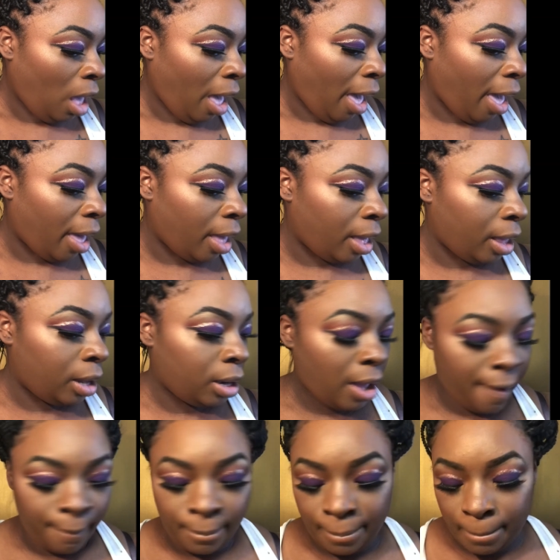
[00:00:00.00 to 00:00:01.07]
And
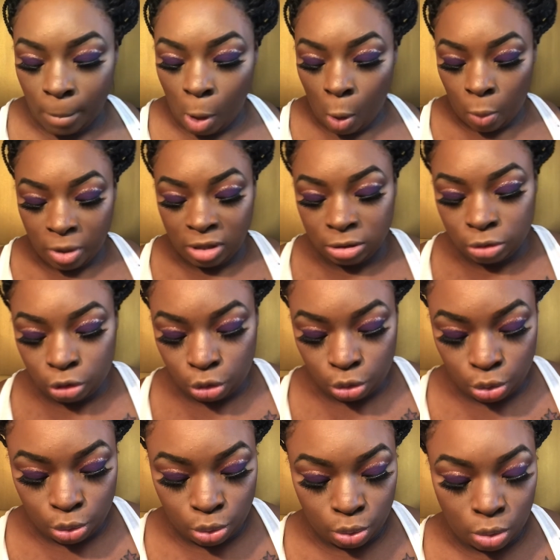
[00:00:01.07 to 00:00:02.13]
I'm going
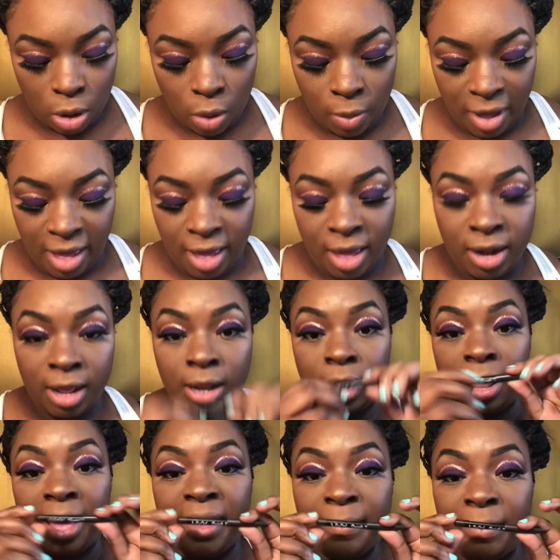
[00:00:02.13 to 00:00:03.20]
to go ahead and
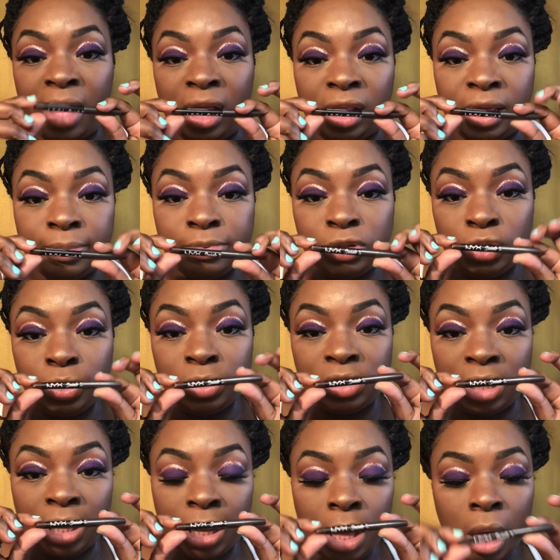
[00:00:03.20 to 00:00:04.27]
line my lips
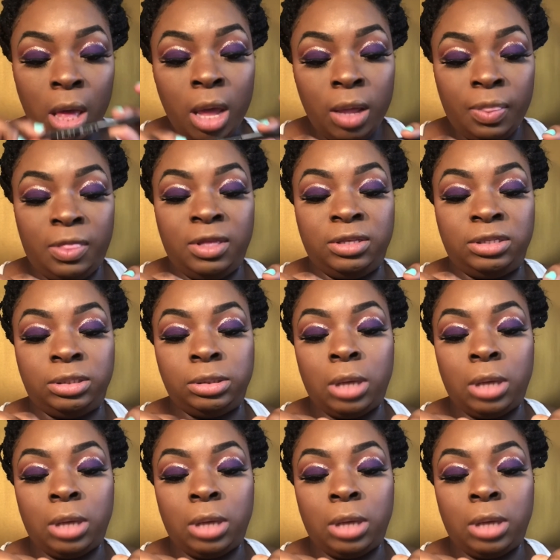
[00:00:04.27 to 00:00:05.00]
using this